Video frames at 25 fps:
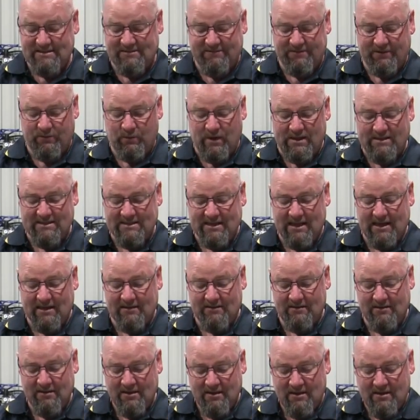for 1
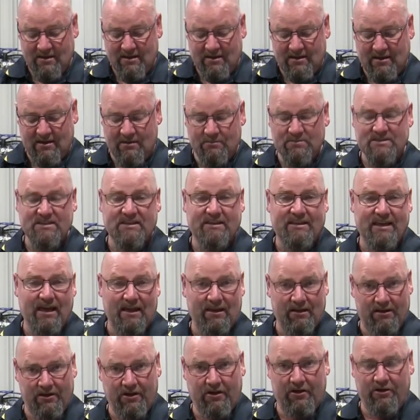ton, so the
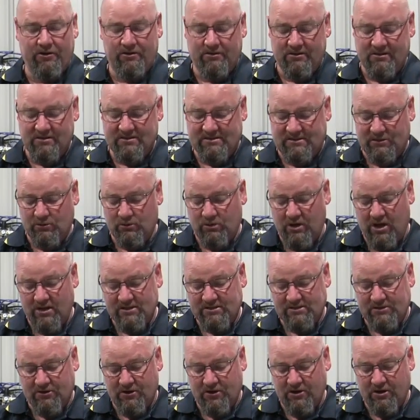colour code still
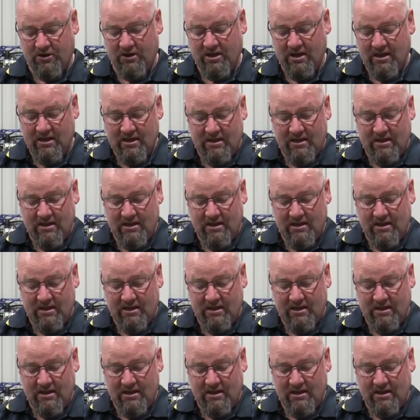goes through.